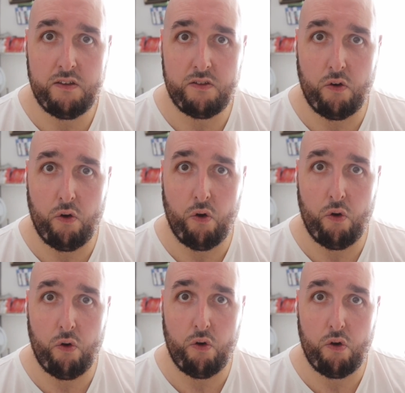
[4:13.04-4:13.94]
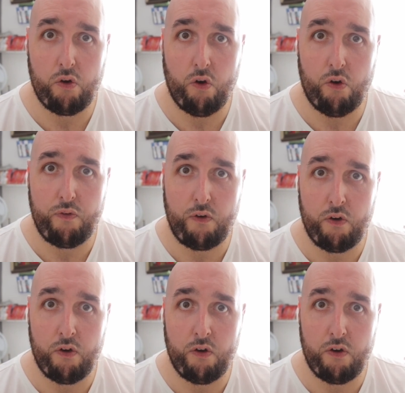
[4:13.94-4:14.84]
So go
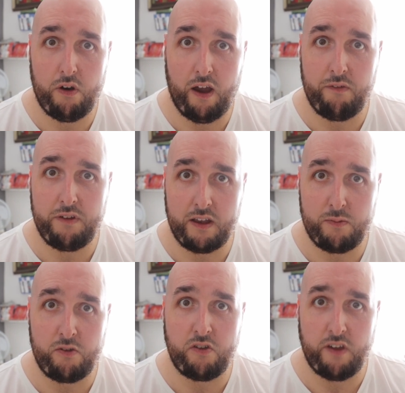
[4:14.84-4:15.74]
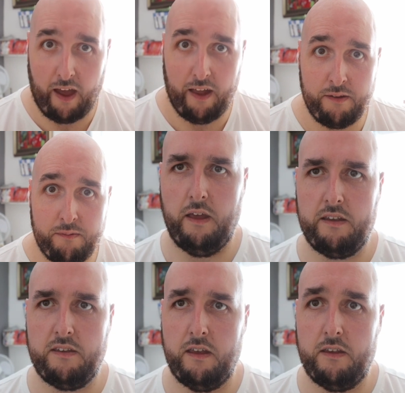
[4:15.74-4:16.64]
for everything as much as you can.
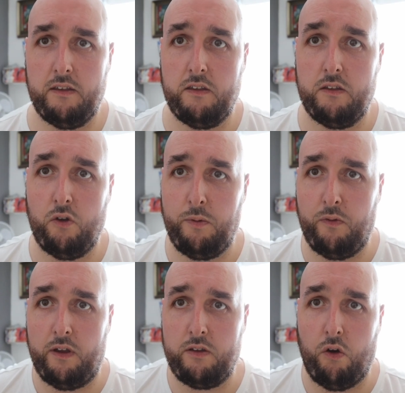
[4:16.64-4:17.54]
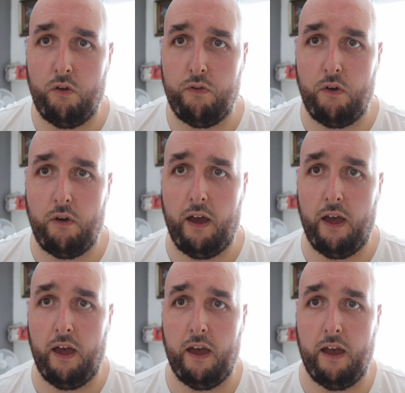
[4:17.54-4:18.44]
Next is, don't be afraid to go for
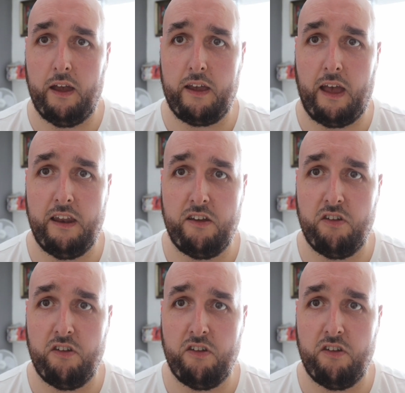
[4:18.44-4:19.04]
candid